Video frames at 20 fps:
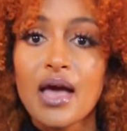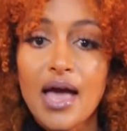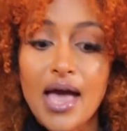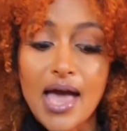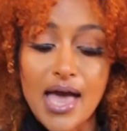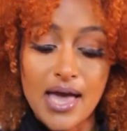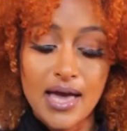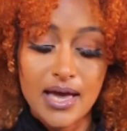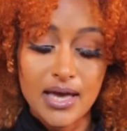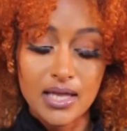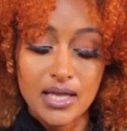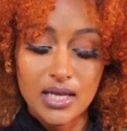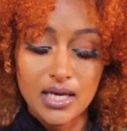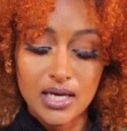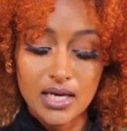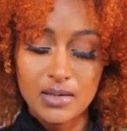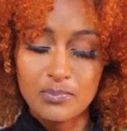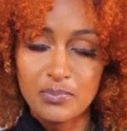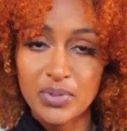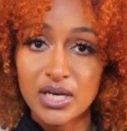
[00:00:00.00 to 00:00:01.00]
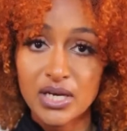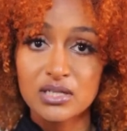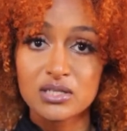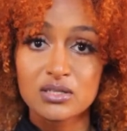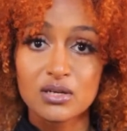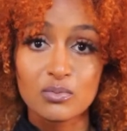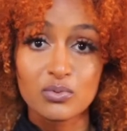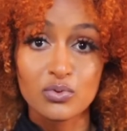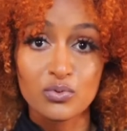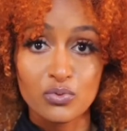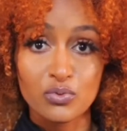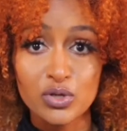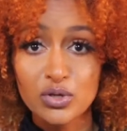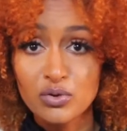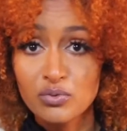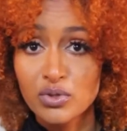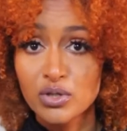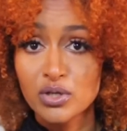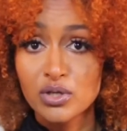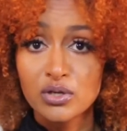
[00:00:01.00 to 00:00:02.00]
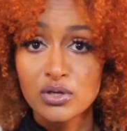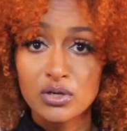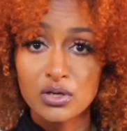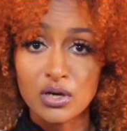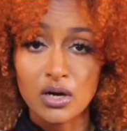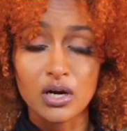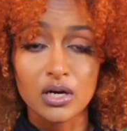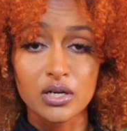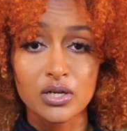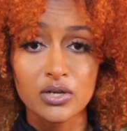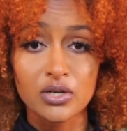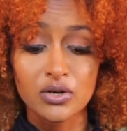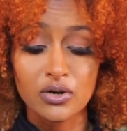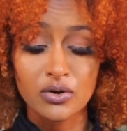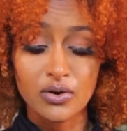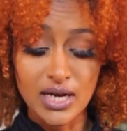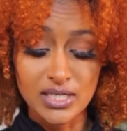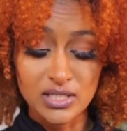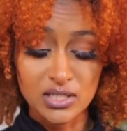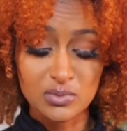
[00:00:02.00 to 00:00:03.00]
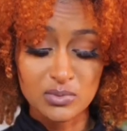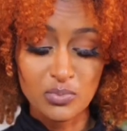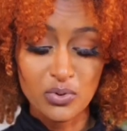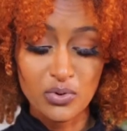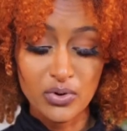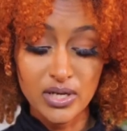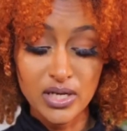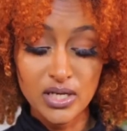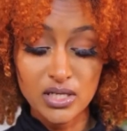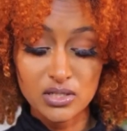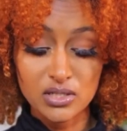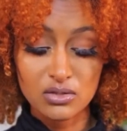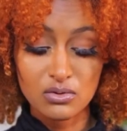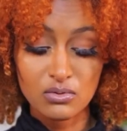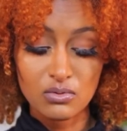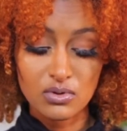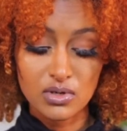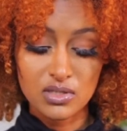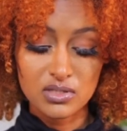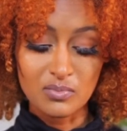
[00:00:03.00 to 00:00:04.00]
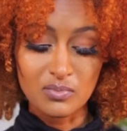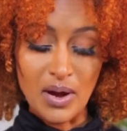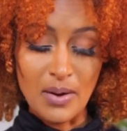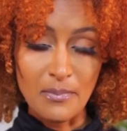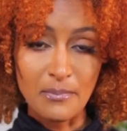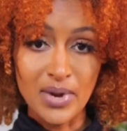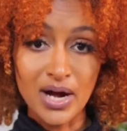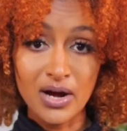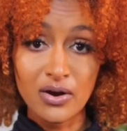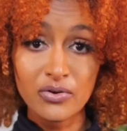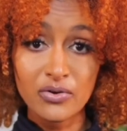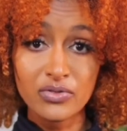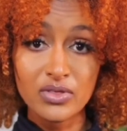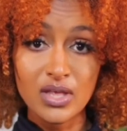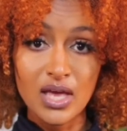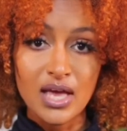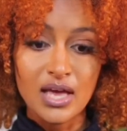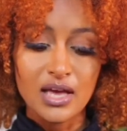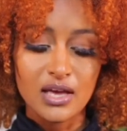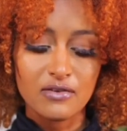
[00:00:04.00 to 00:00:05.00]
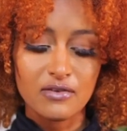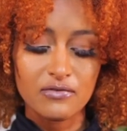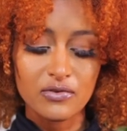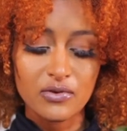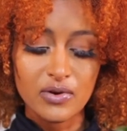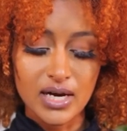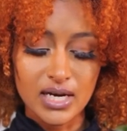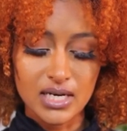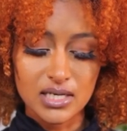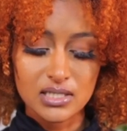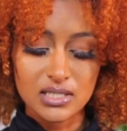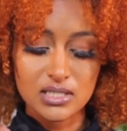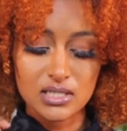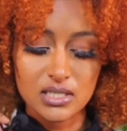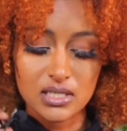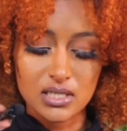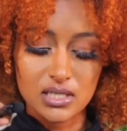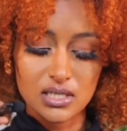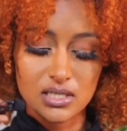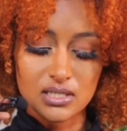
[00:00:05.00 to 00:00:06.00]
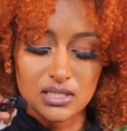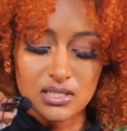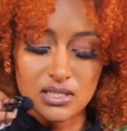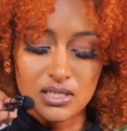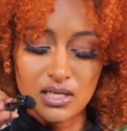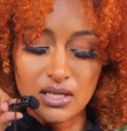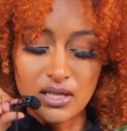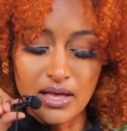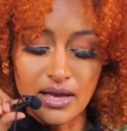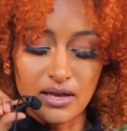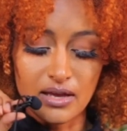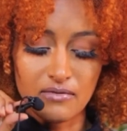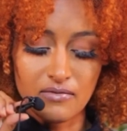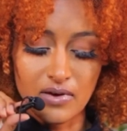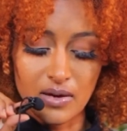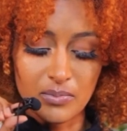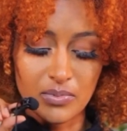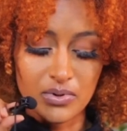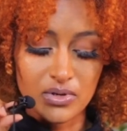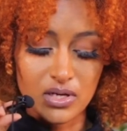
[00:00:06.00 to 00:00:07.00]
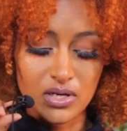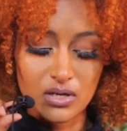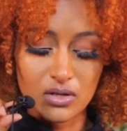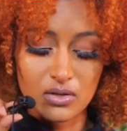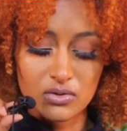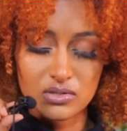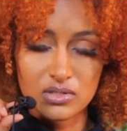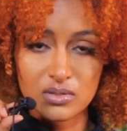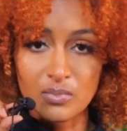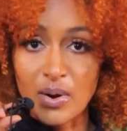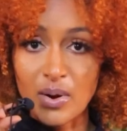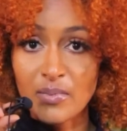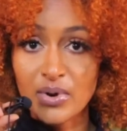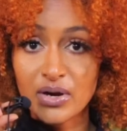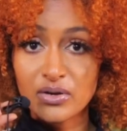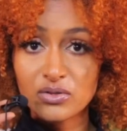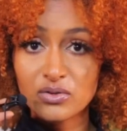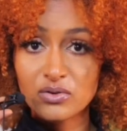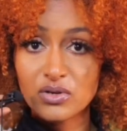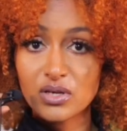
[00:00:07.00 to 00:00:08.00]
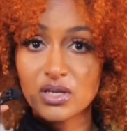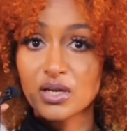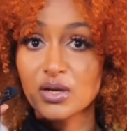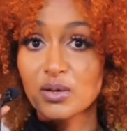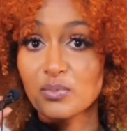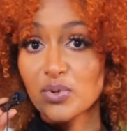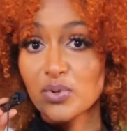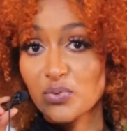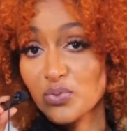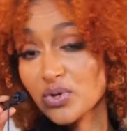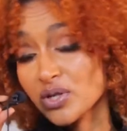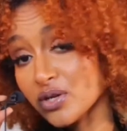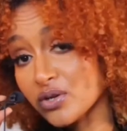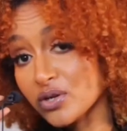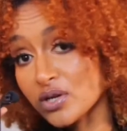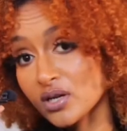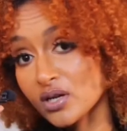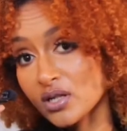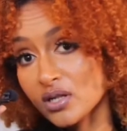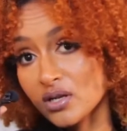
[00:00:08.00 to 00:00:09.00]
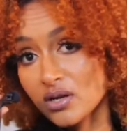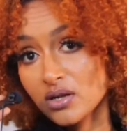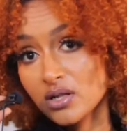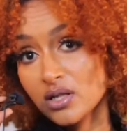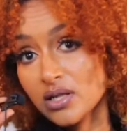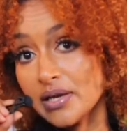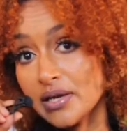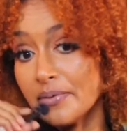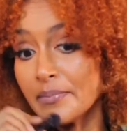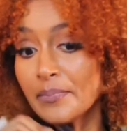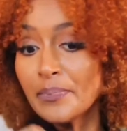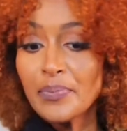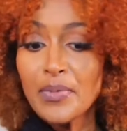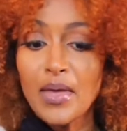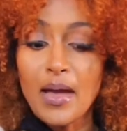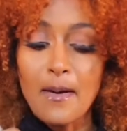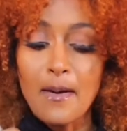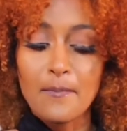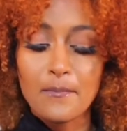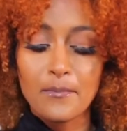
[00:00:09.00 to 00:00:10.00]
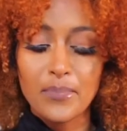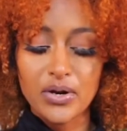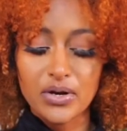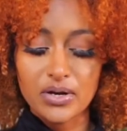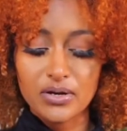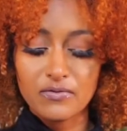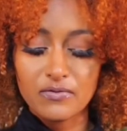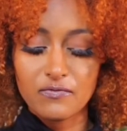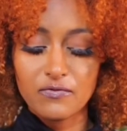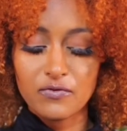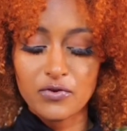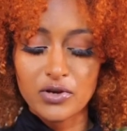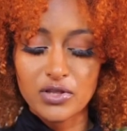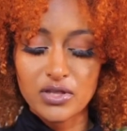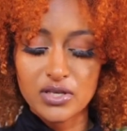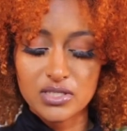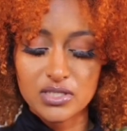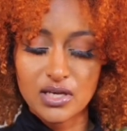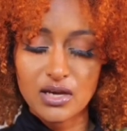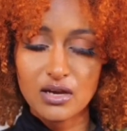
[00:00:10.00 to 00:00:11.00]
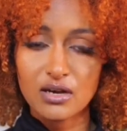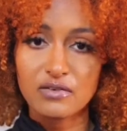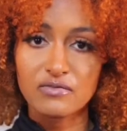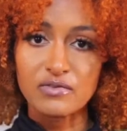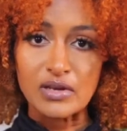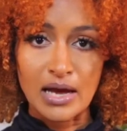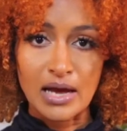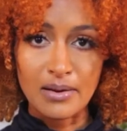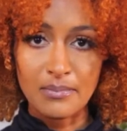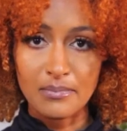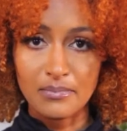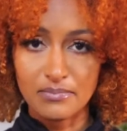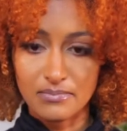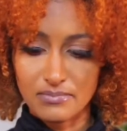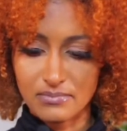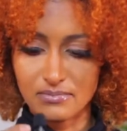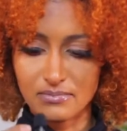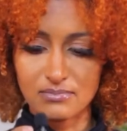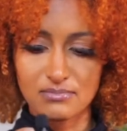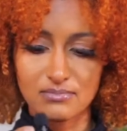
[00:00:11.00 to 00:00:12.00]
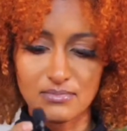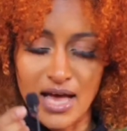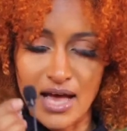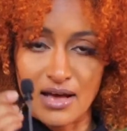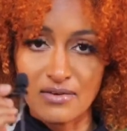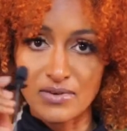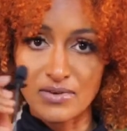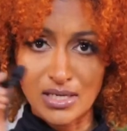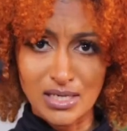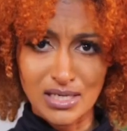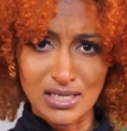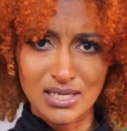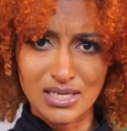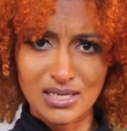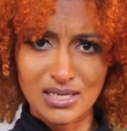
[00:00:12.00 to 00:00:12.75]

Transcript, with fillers: and it picks up really good audio. I just point it towards my mouth. If you guys can see, like if I put it close to my mouth, you can hear me really clearly, but for the sake of not having it